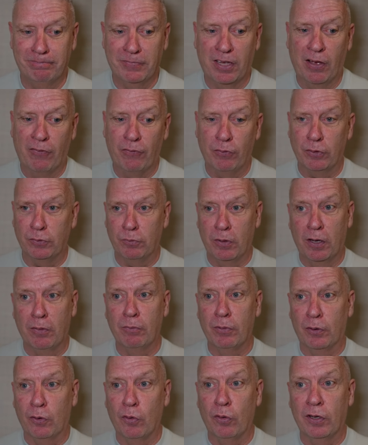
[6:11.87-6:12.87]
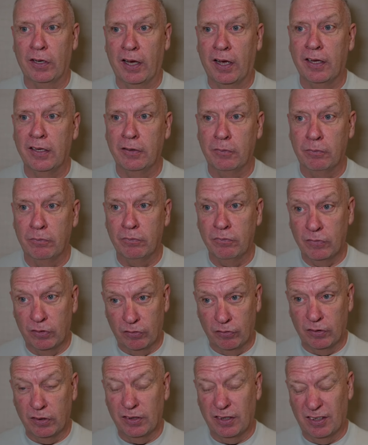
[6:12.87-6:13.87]
if it was Mark McCauley hitting him
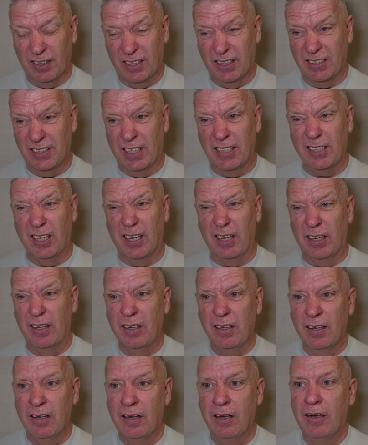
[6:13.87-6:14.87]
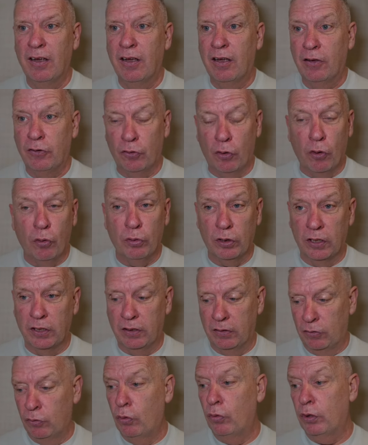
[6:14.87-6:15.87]
continually, not
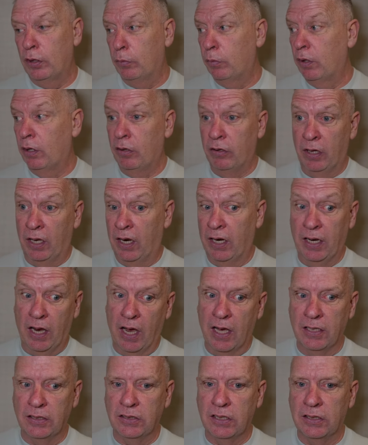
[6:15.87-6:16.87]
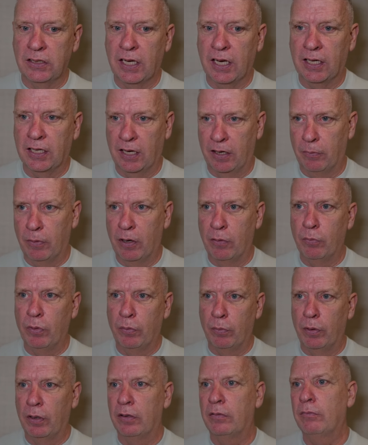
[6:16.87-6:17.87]
only with the right hands that Takam hit me,
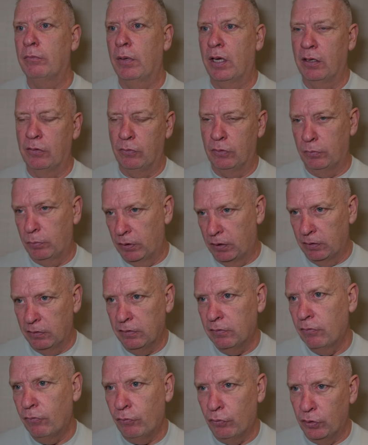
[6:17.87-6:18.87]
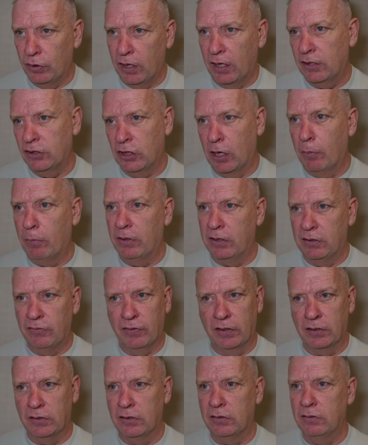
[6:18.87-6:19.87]
but Martin would be throwing that jab in his
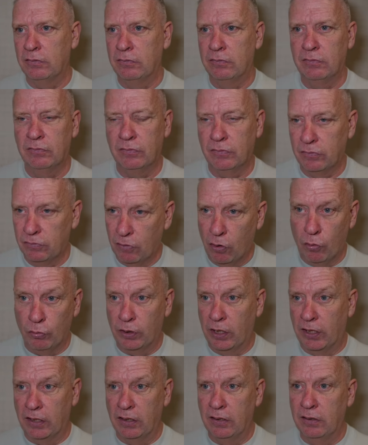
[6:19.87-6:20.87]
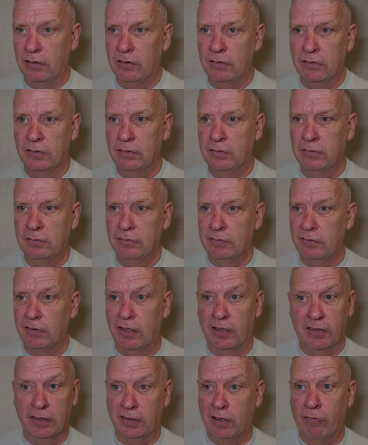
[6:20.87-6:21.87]
face all night.
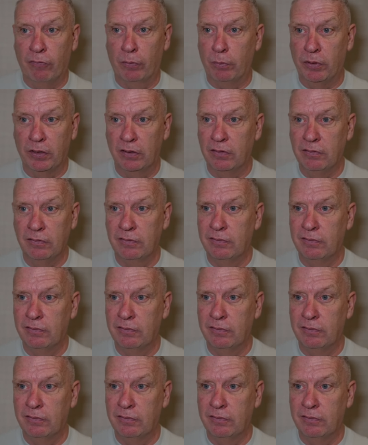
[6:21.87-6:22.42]
Like, he'd never been